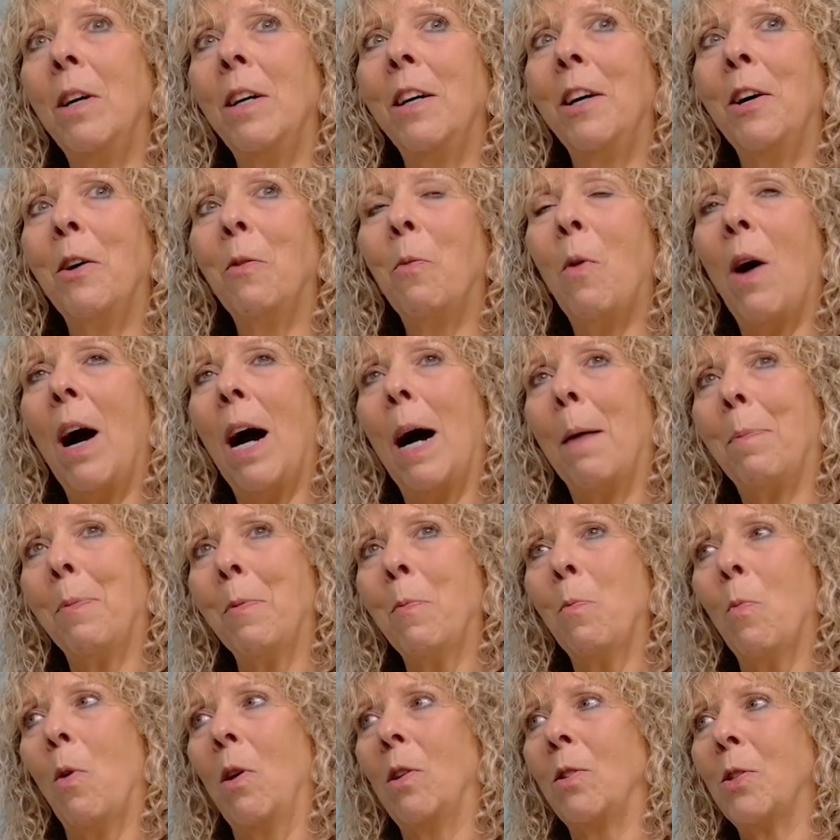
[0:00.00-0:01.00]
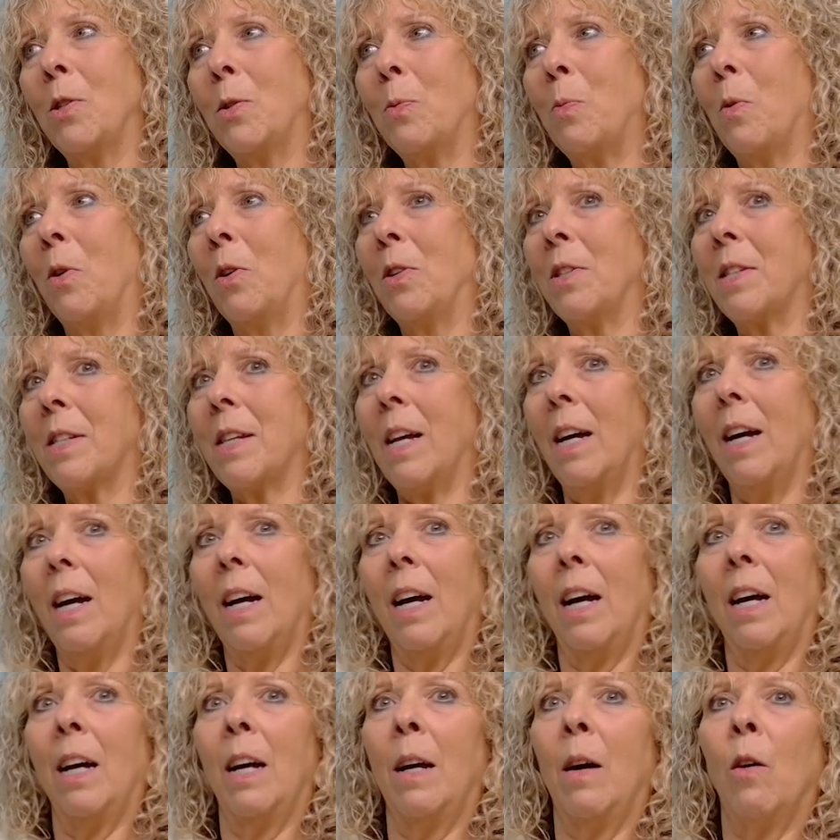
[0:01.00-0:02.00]
what happened once was
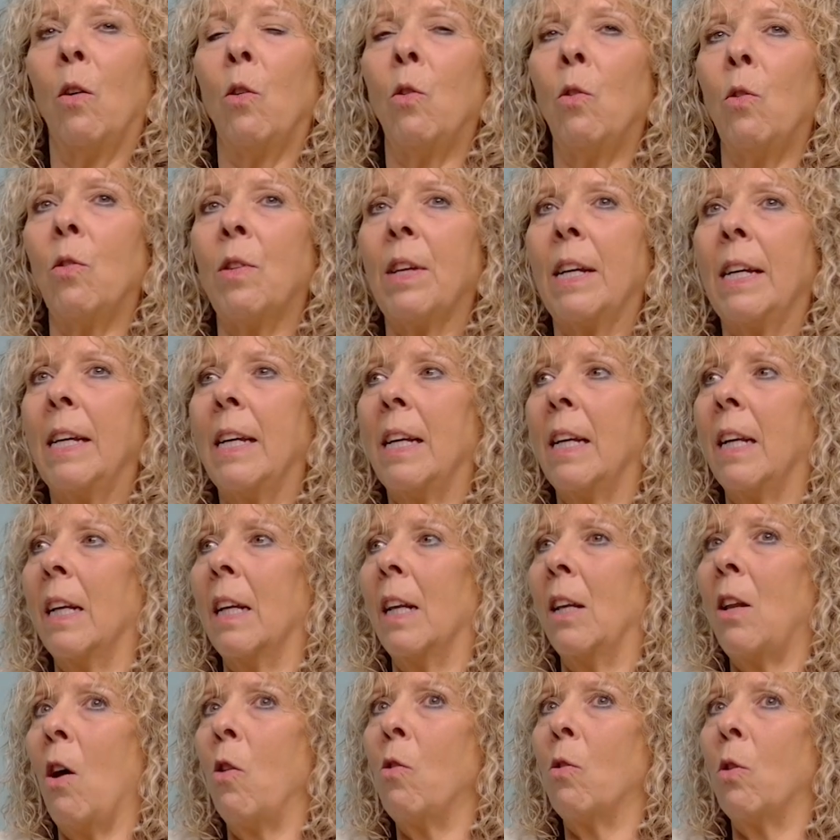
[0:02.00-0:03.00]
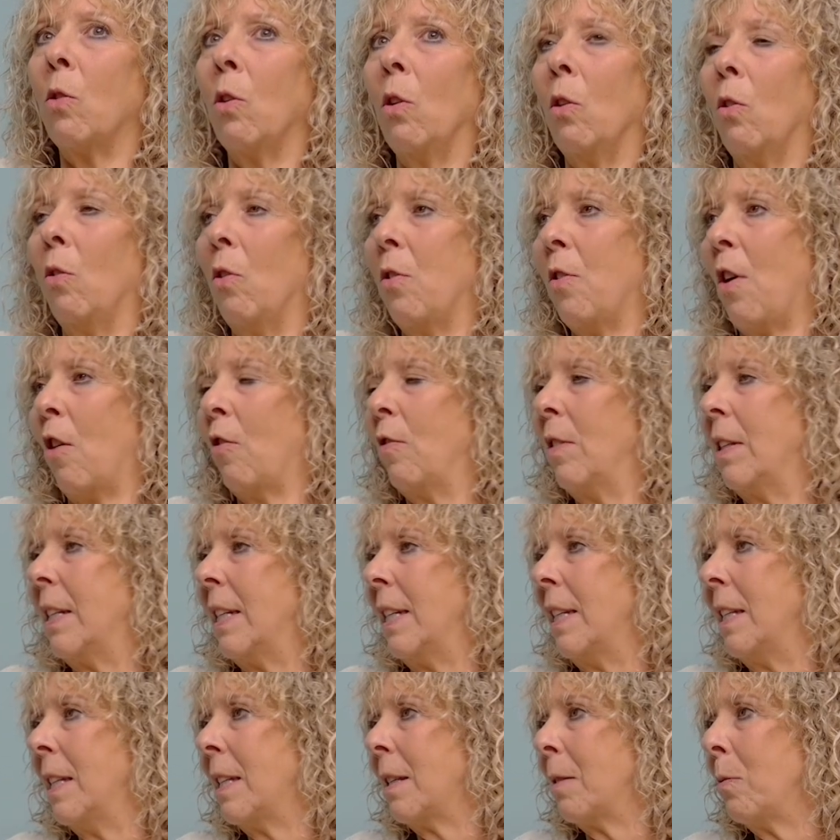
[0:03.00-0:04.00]
all the local
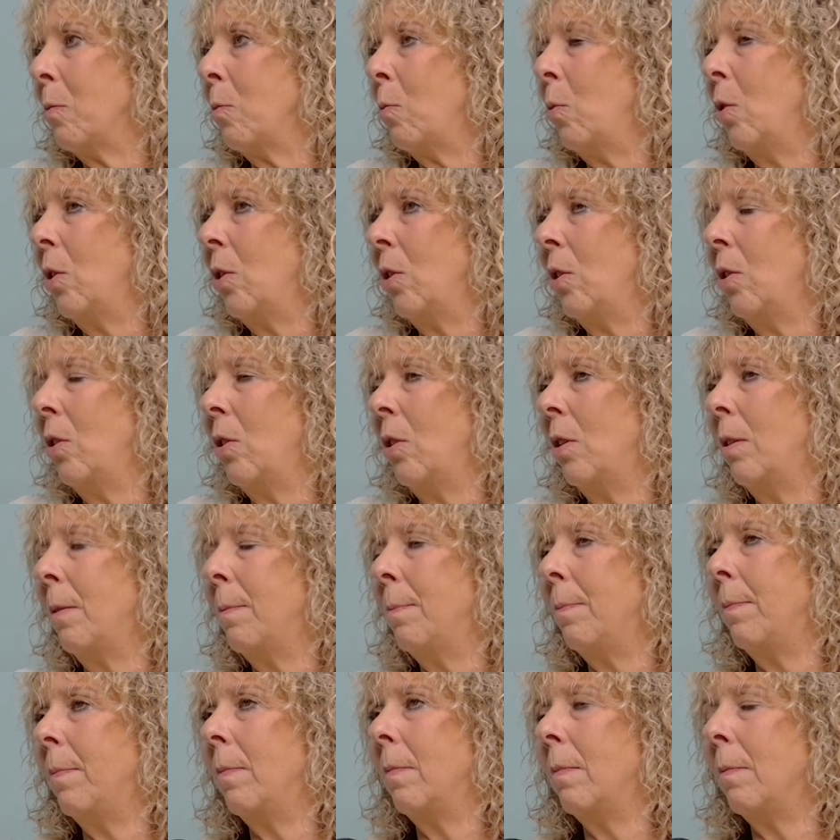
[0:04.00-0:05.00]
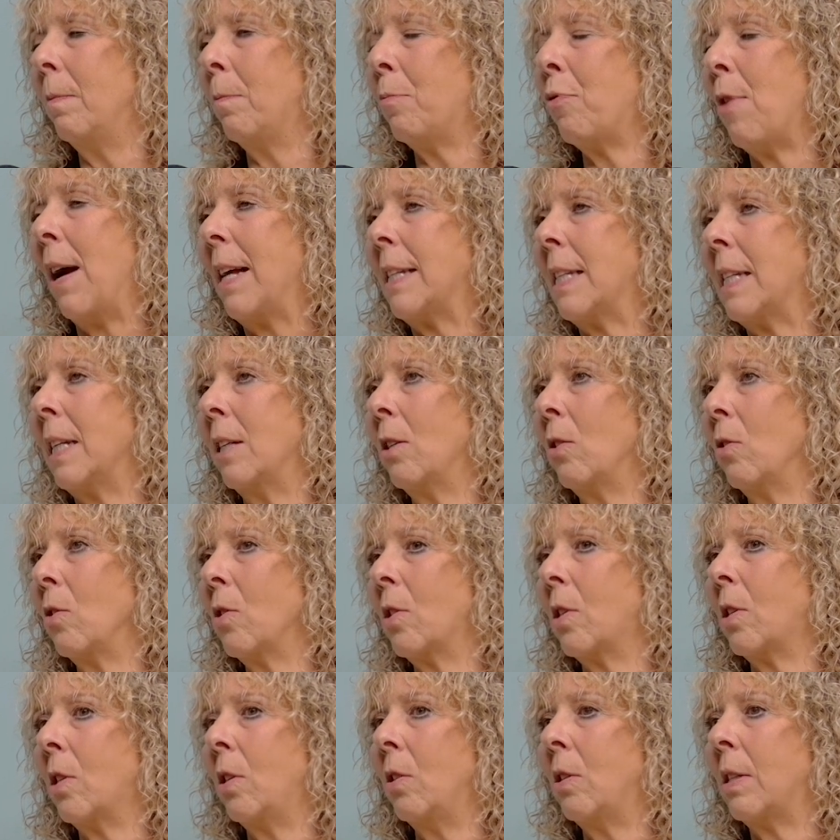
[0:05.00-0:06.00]
authorities were pressing
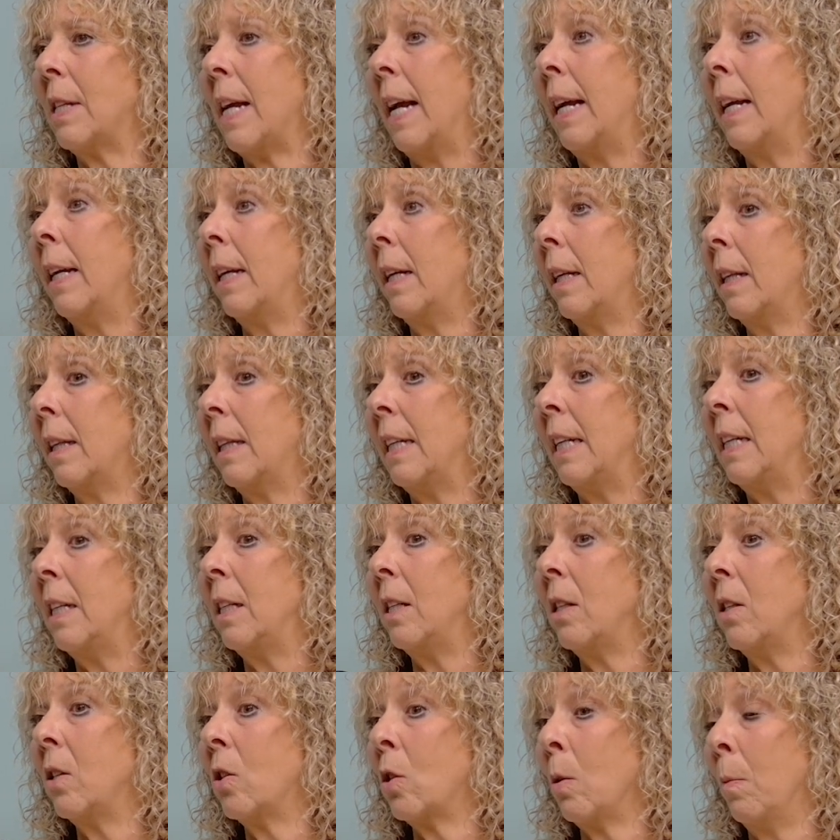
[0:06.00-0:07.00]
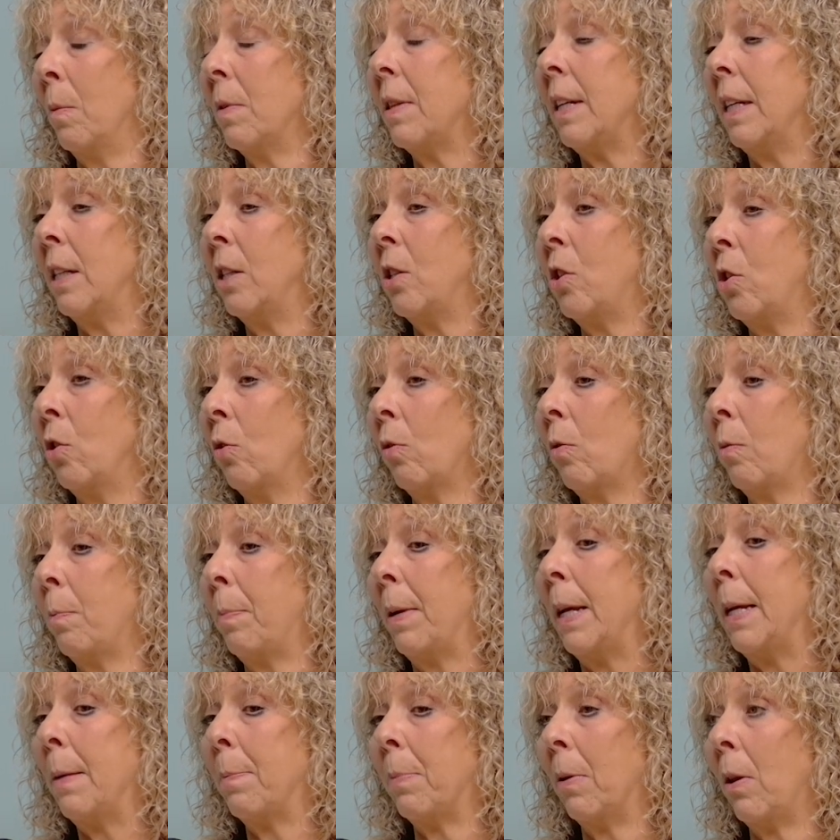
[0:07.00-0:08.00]
us to take some of these young
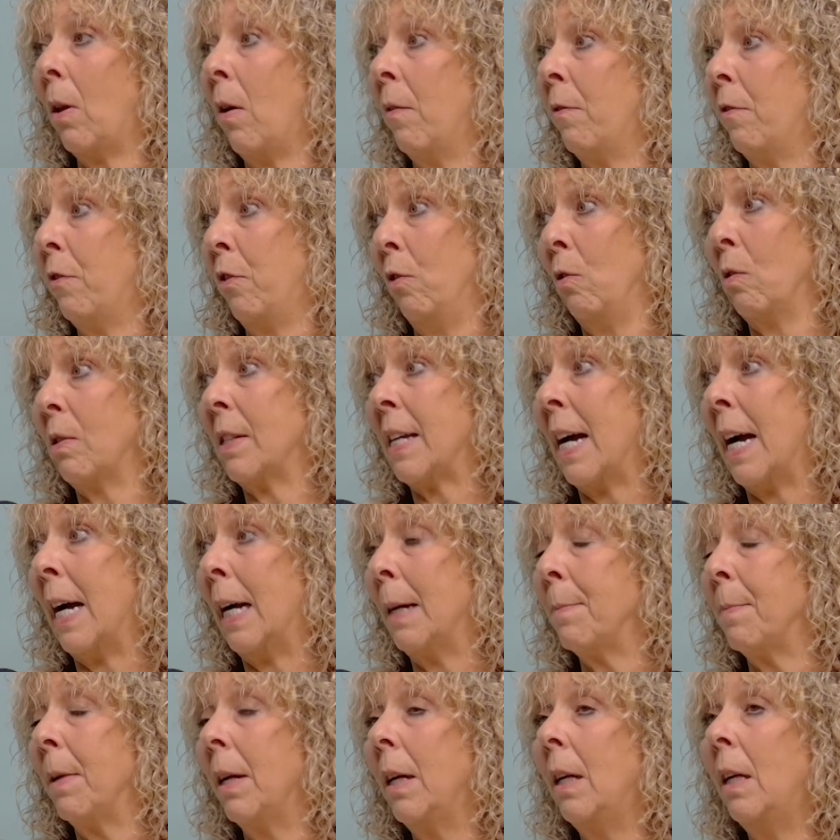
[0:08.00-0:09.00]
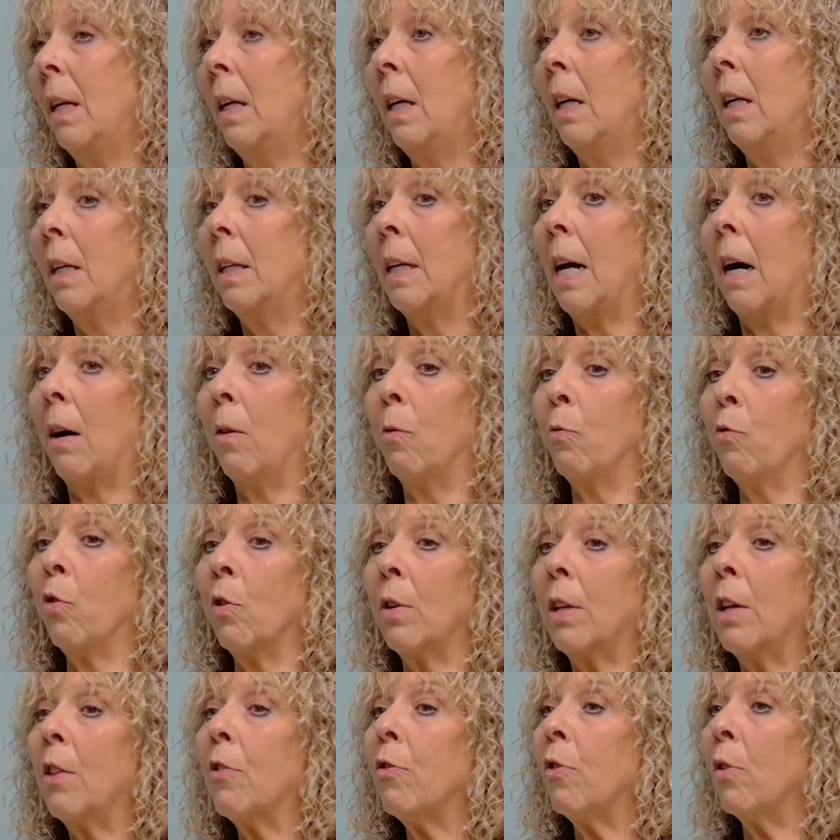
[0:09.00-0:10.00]
people on full time. Now,
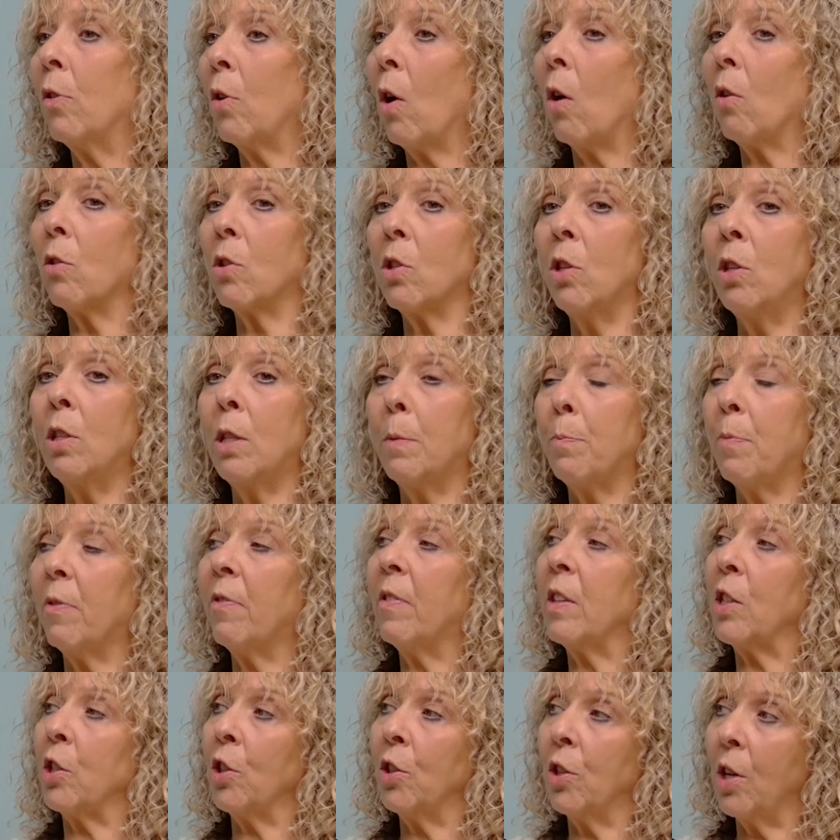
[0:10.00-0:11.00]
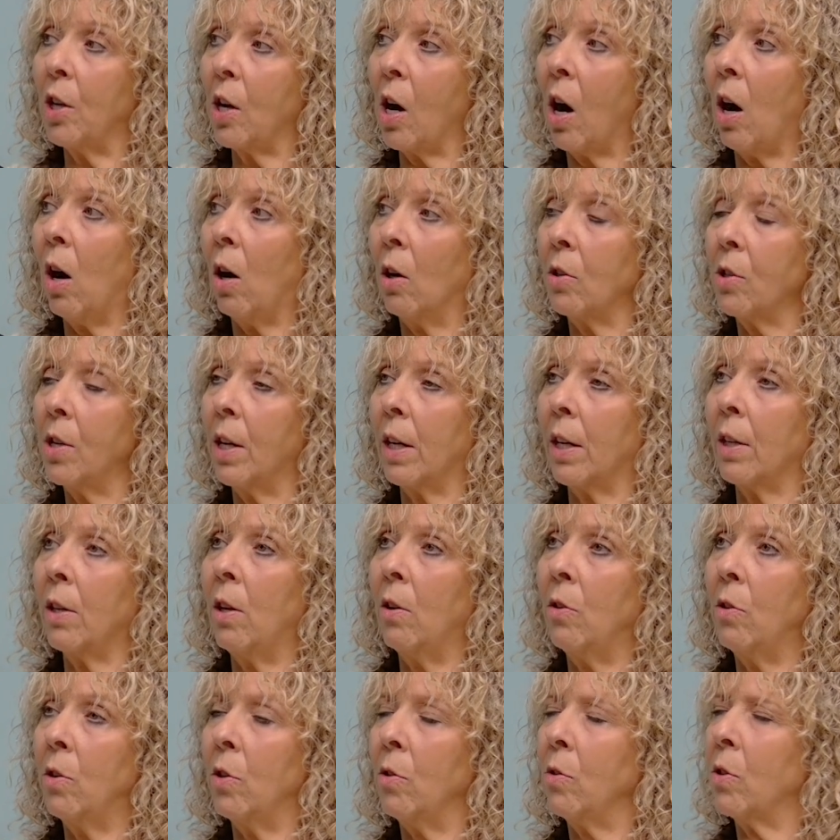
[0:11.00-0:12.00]
running through an alternative provision, you can't. You can
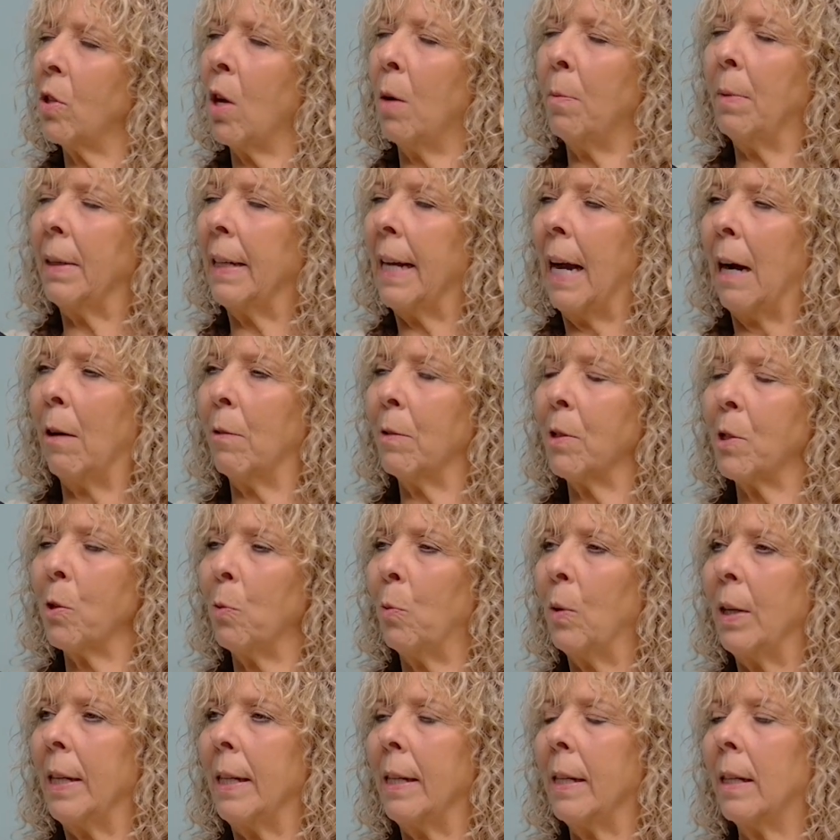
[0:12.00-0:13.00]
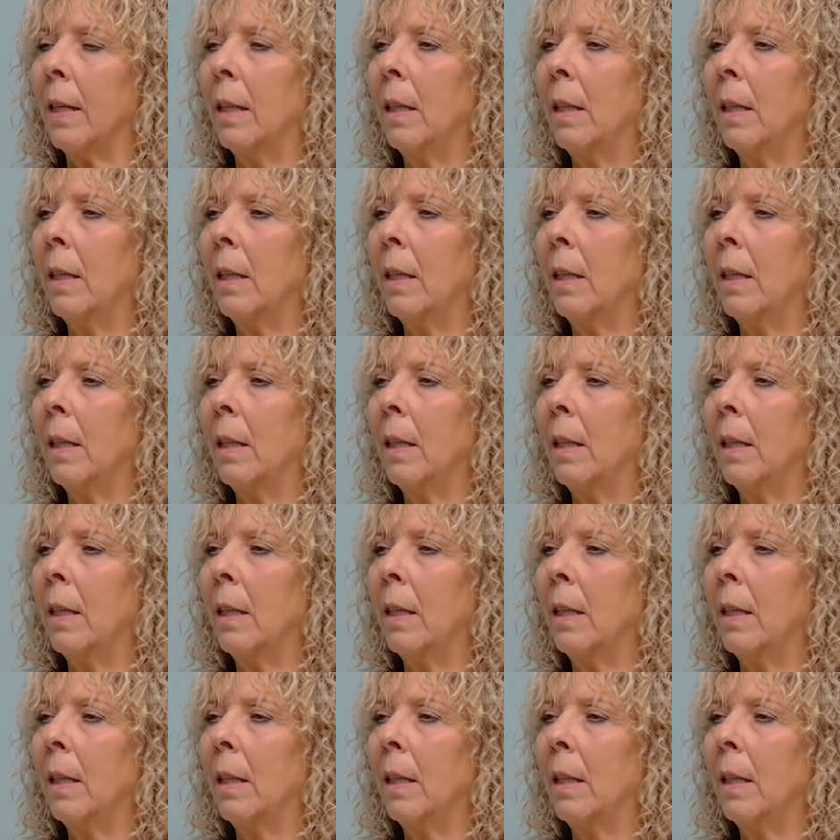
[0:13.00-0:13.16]
only do so many hours a week.